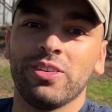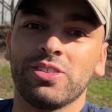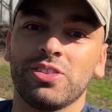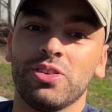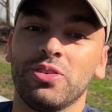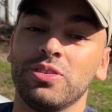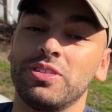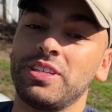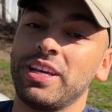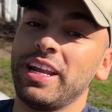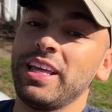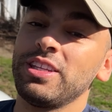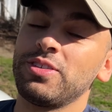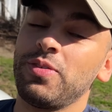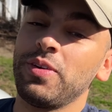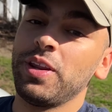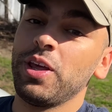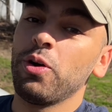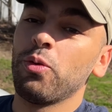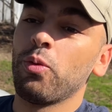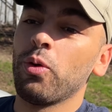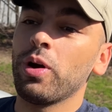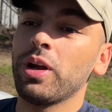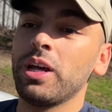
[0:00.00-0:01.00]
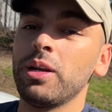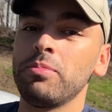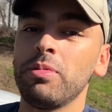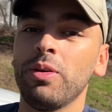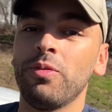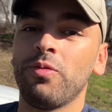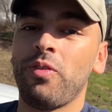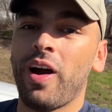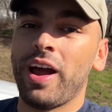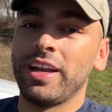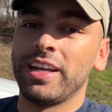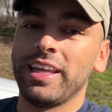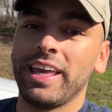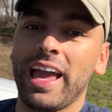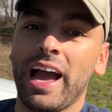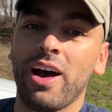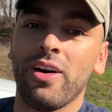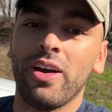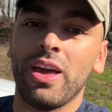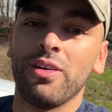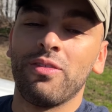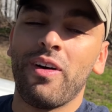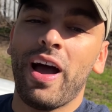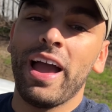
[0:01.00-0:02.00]
So in today's video, we're going to be finding
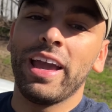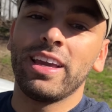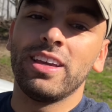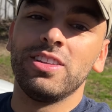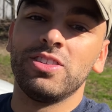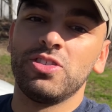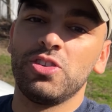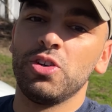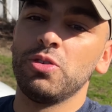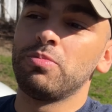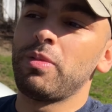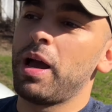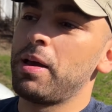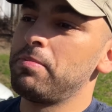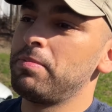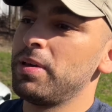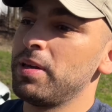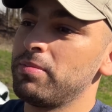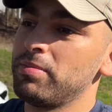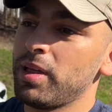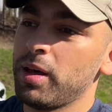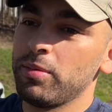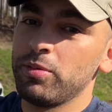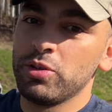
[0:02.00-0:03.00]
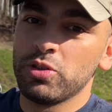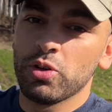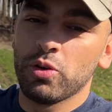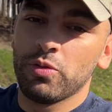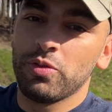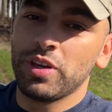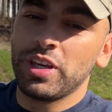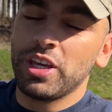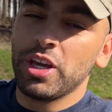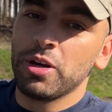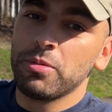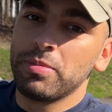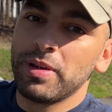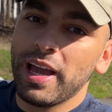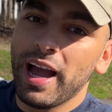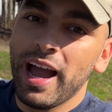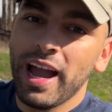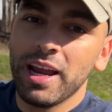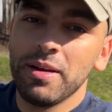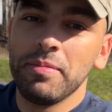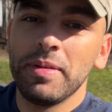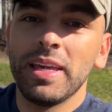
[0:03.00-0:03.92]
out if I can tune my BMWs over here behind